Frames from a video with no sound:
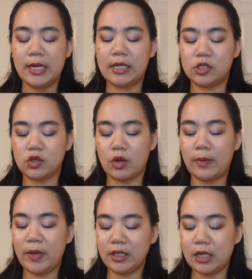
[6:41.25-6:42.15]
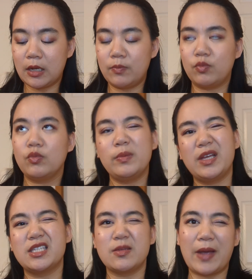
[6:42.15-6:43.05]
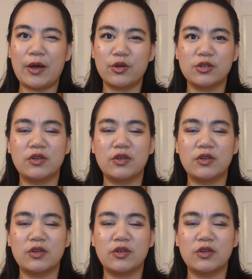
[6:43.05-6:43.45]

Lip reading: And so I picked that up, one, because it's a powder,